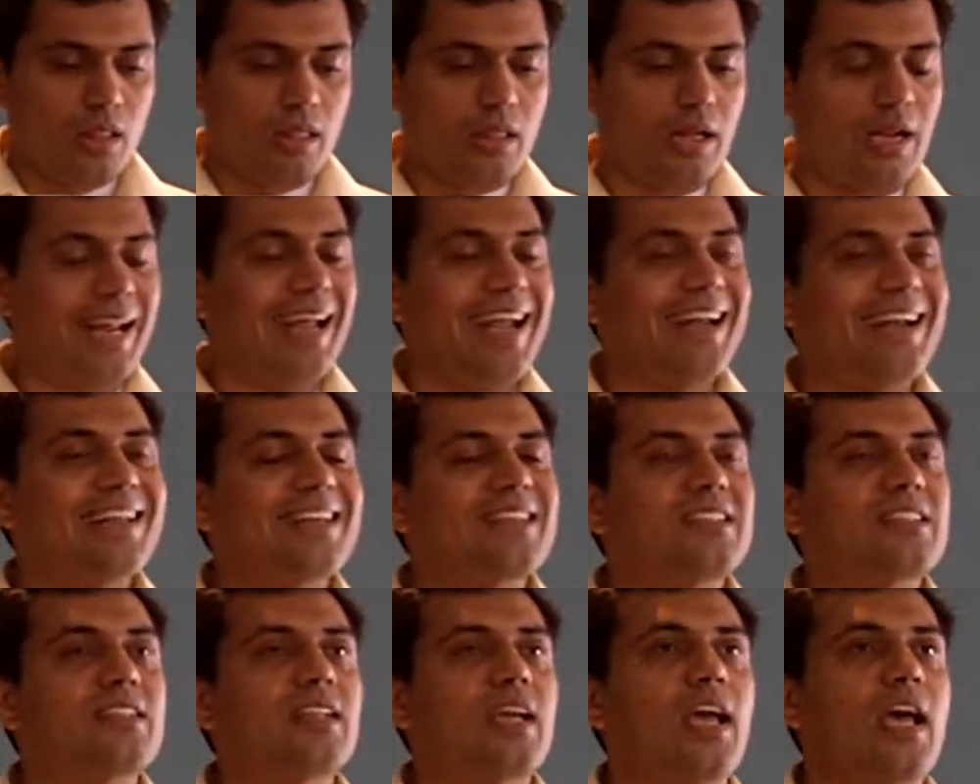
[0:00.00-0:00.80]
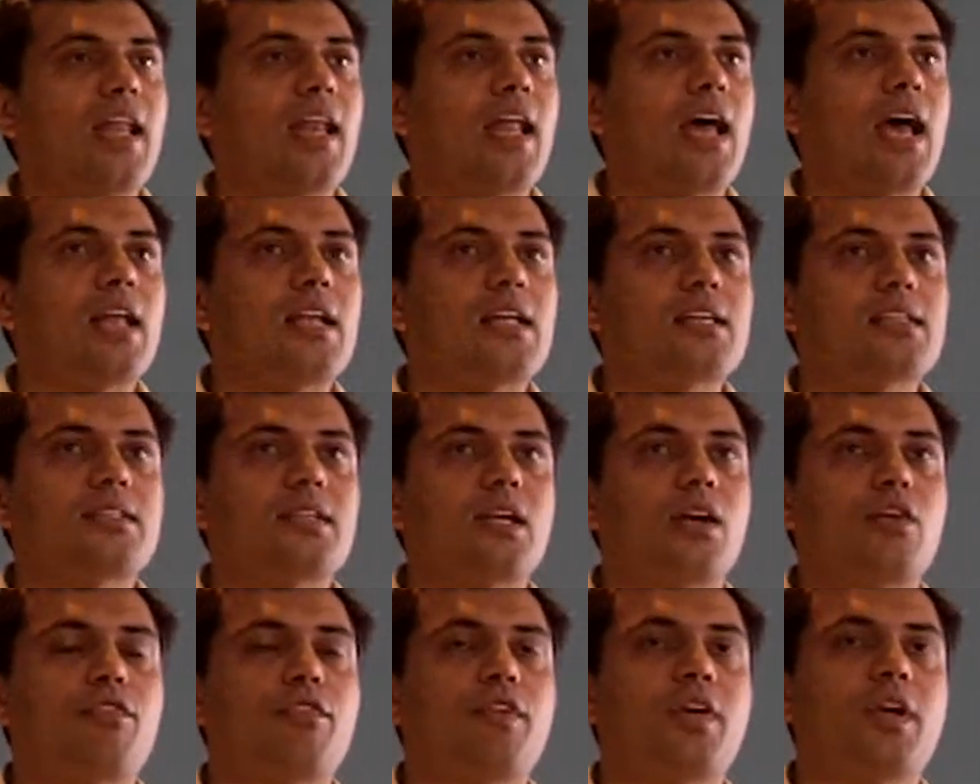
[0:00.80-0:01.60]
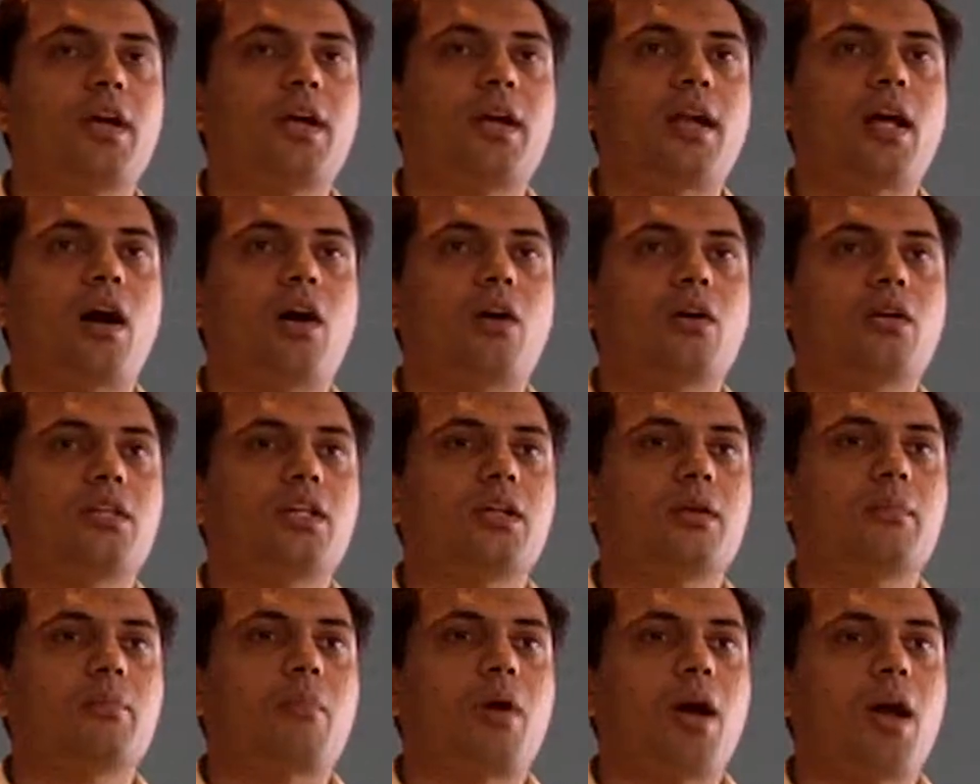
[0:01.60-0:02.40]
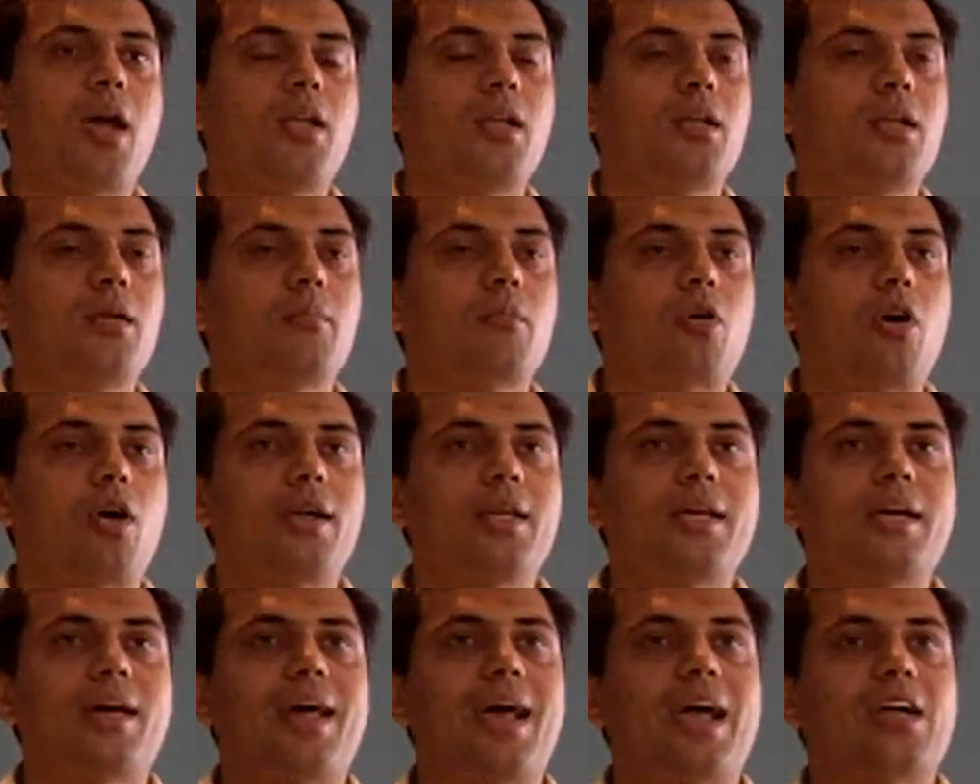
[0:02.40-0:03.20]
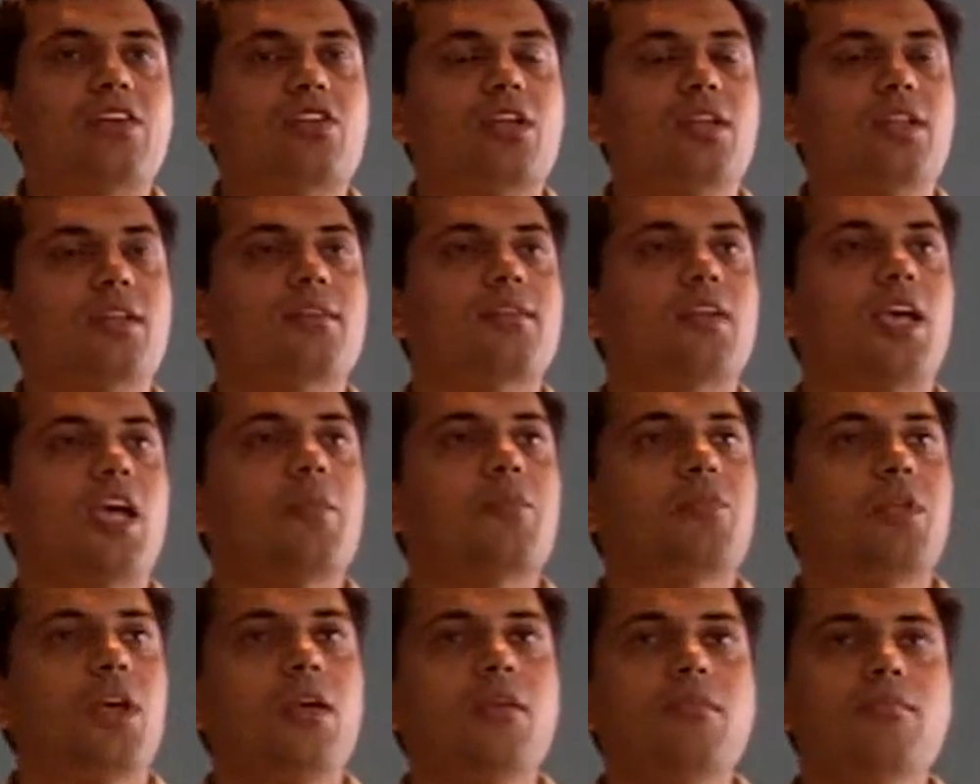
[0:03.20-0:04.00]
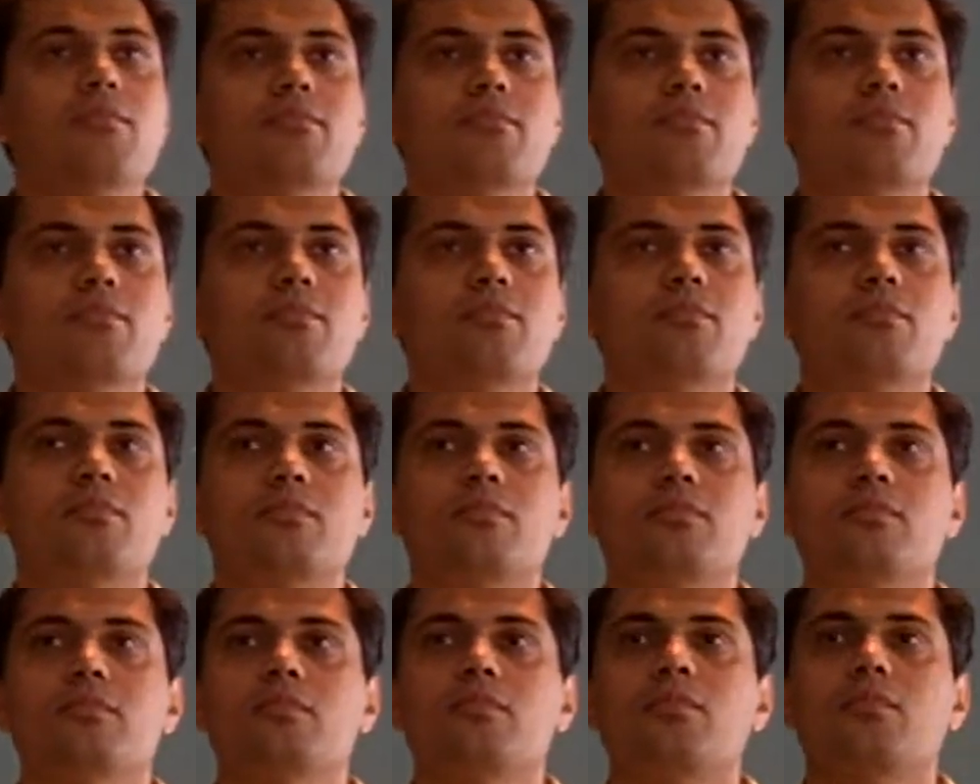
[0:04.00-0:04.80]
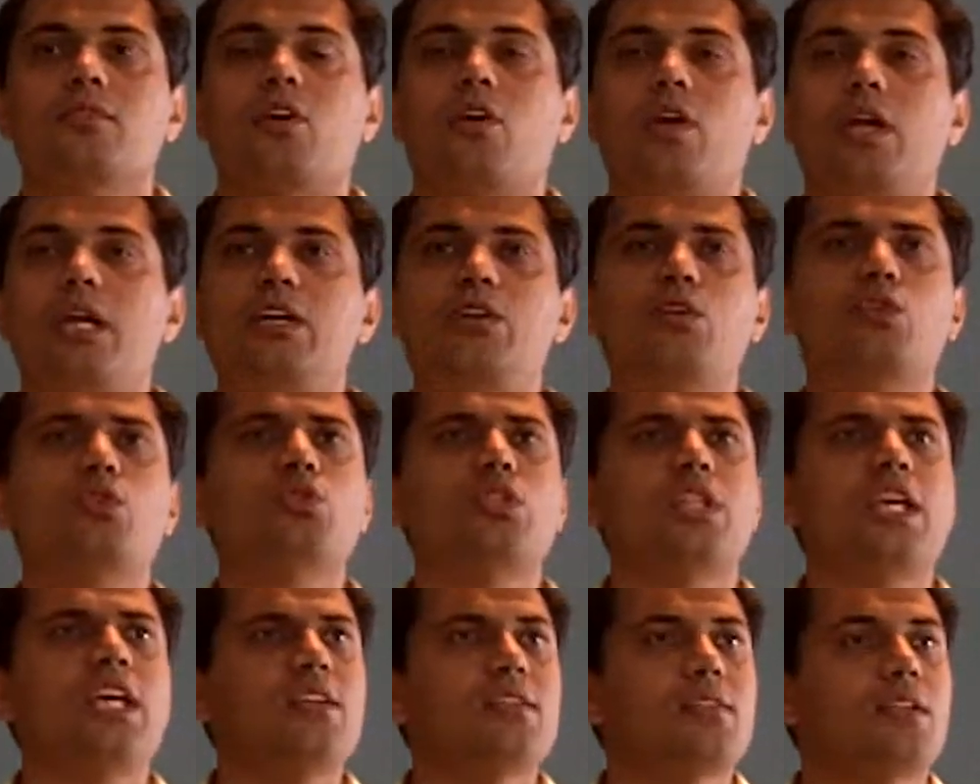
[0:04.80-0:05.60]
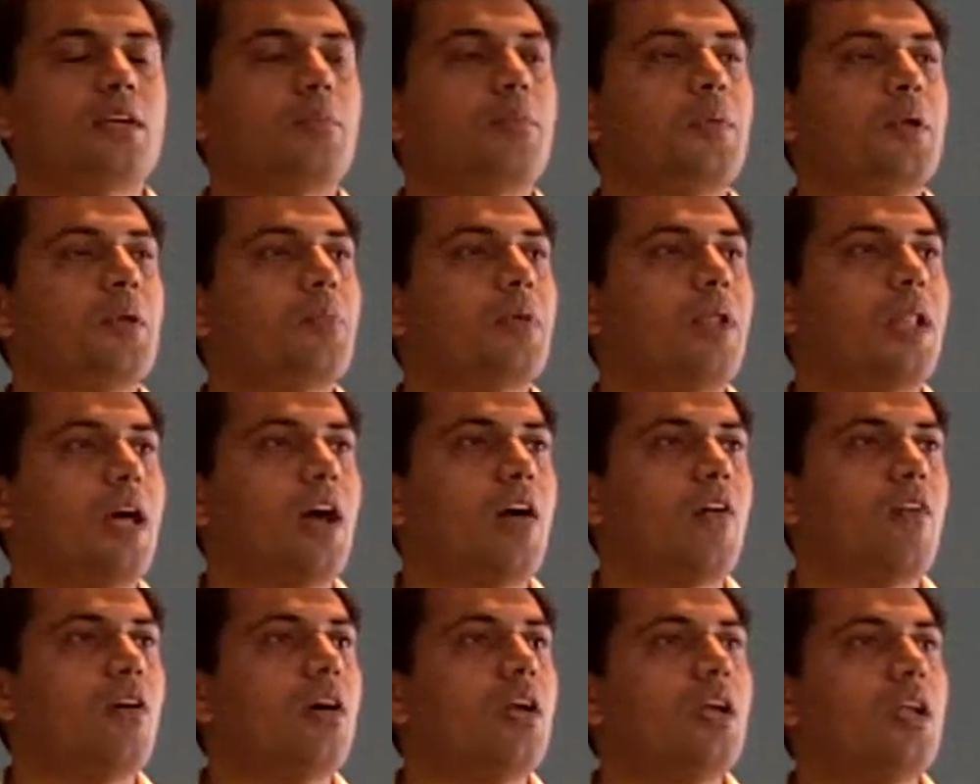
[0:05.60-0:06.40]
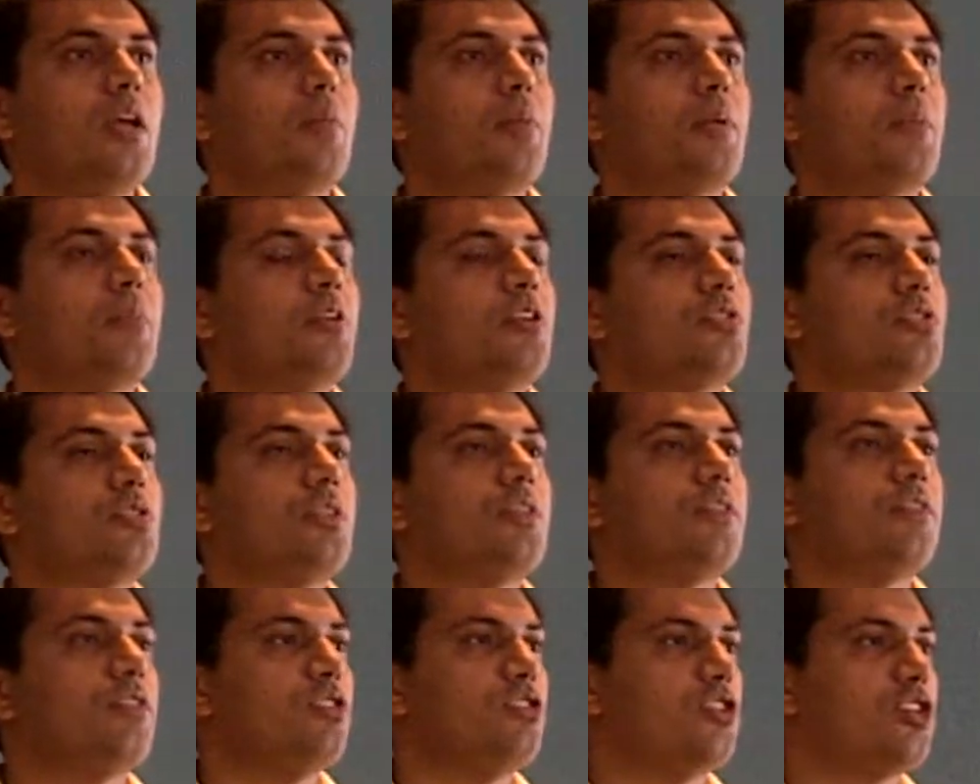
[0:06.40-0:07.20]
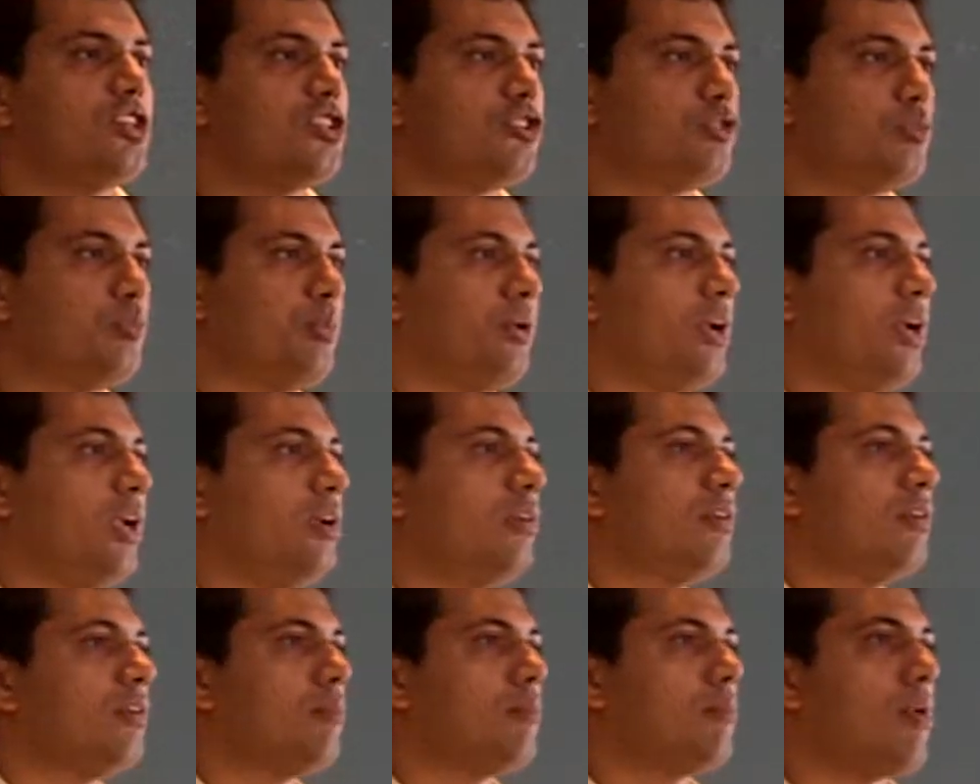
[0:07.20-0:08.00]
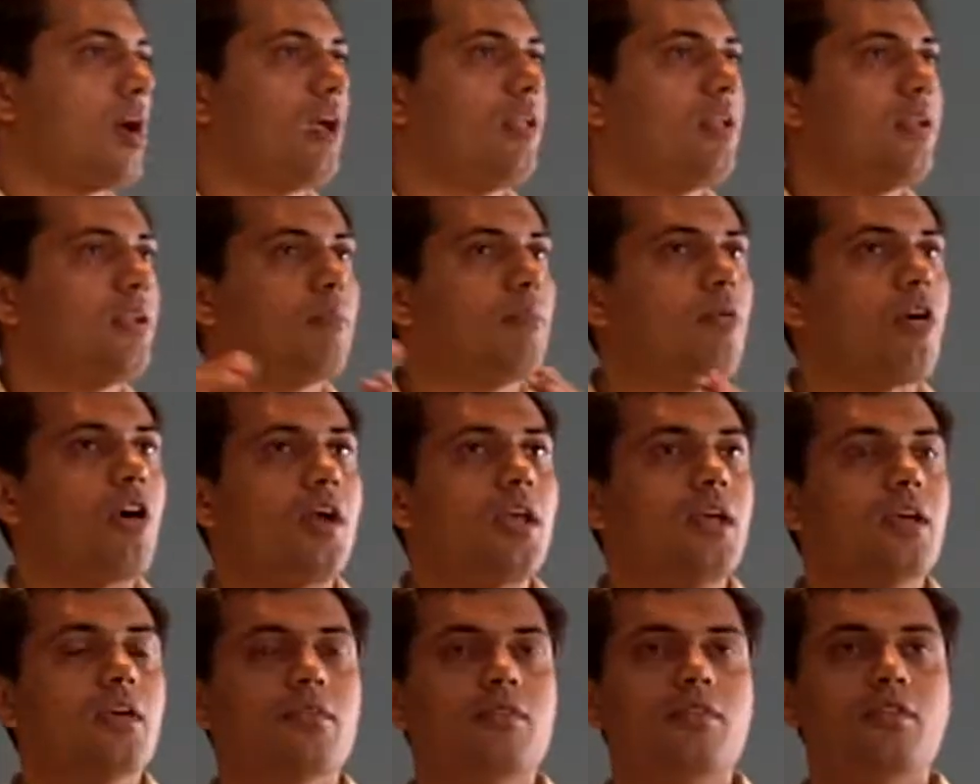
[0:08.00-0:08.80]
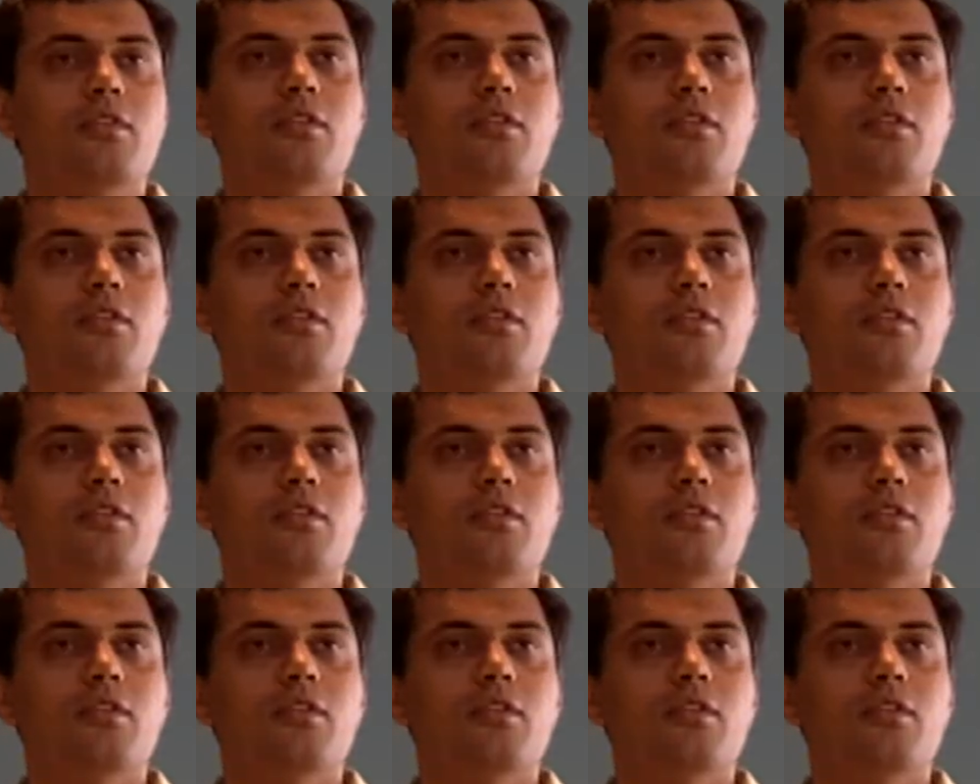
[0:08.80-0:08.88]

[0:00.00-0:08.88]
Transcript: The latest analysts have figured out that mind and body are actually the same thing. There are only two things that people have. Earlier, people used to differentiate spirit, mind, and body.